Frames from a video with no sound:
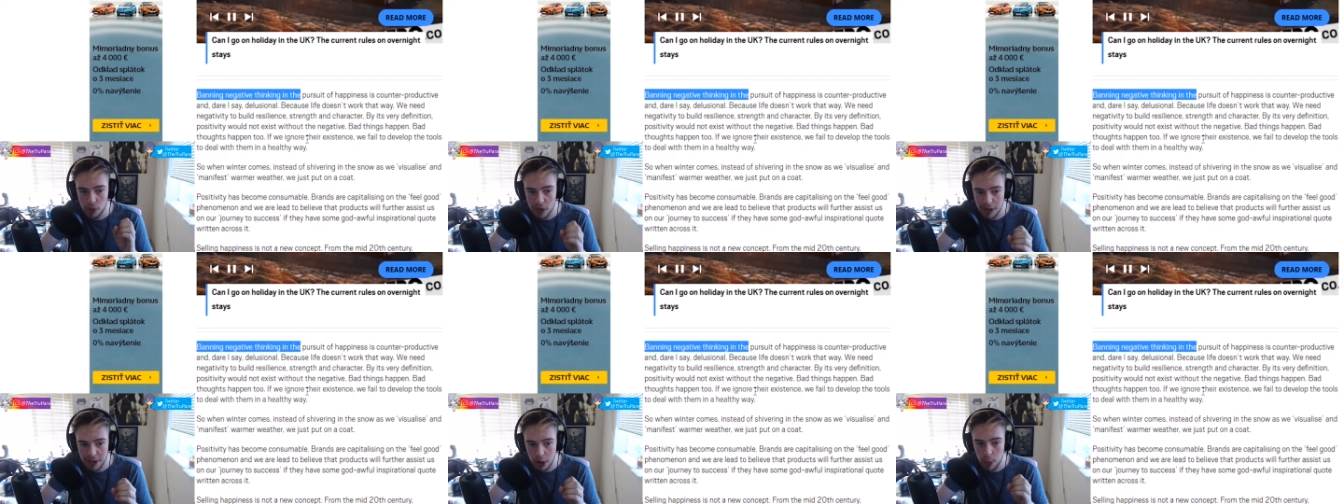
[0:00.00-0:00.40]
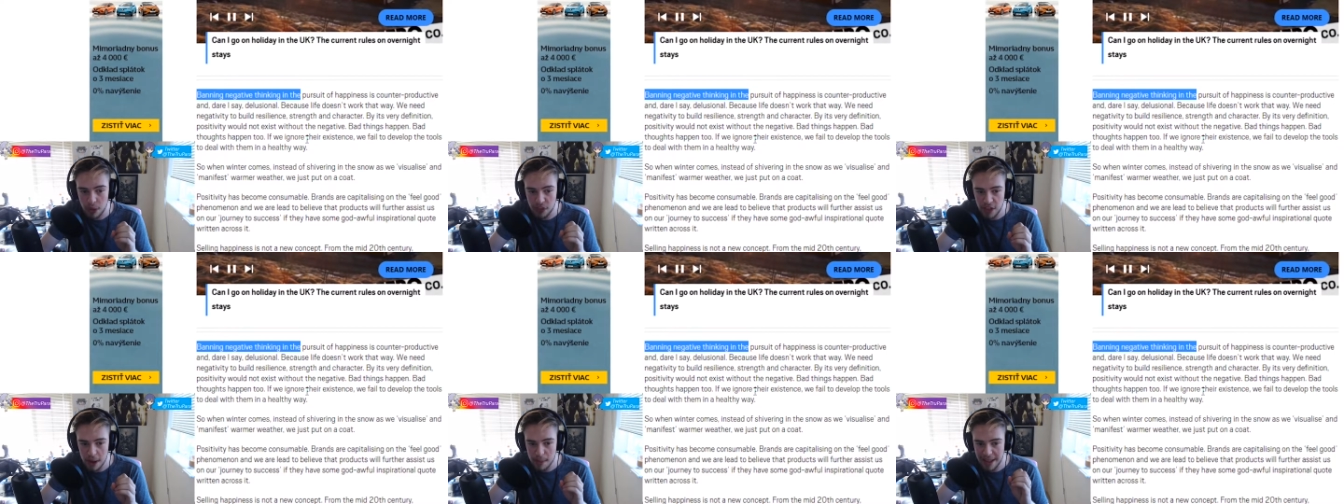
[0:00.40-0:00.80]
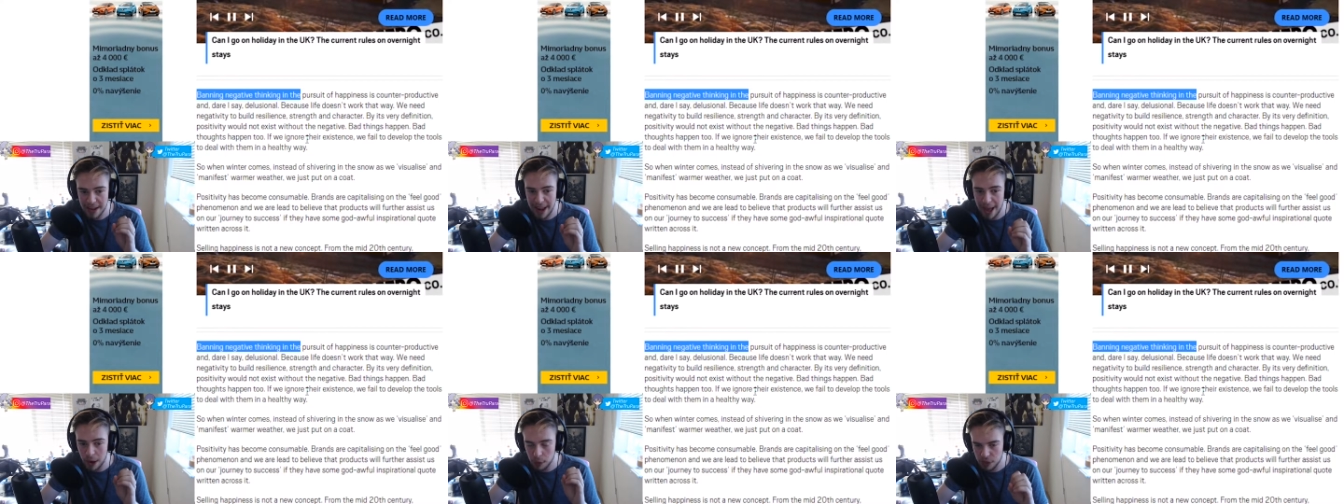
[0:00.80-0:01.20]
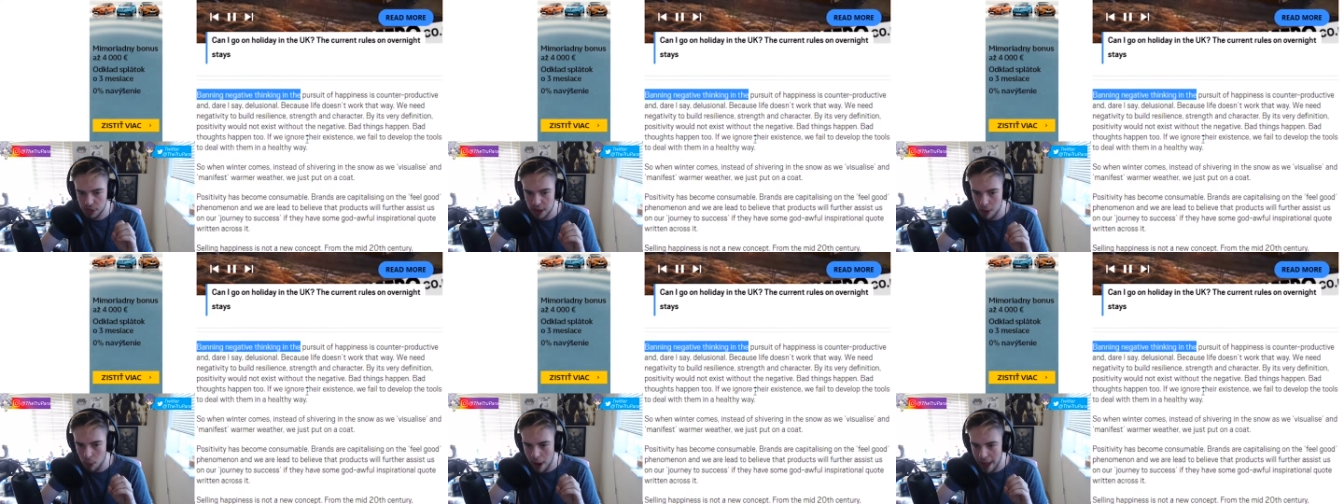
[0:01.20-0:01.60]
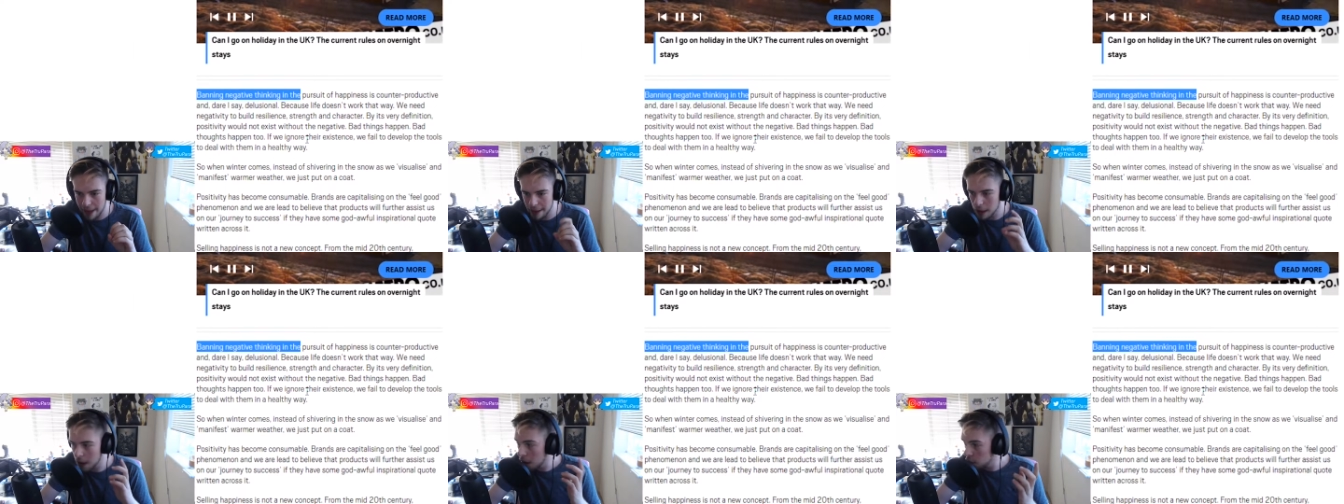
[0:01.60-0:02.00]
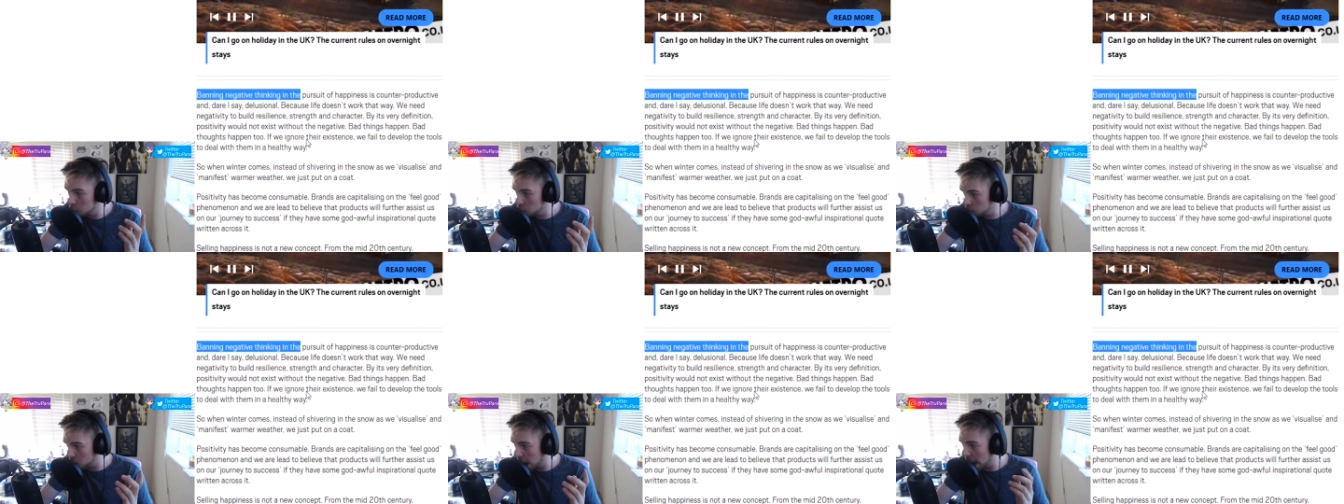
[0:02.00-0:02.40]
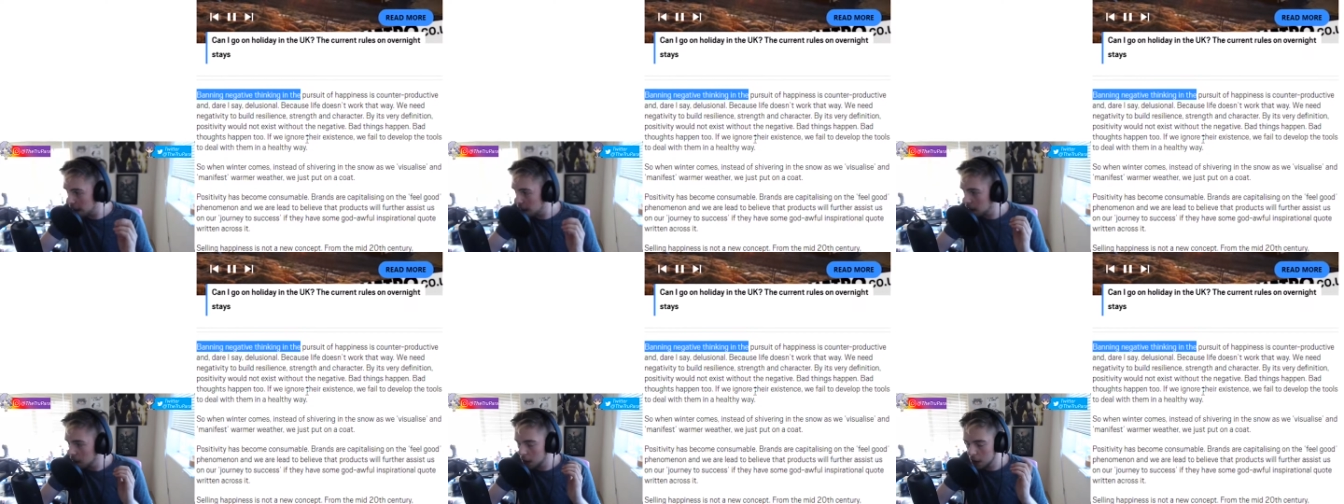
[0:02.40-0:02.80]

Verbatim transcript: to deal with them in a healthy way. You're right.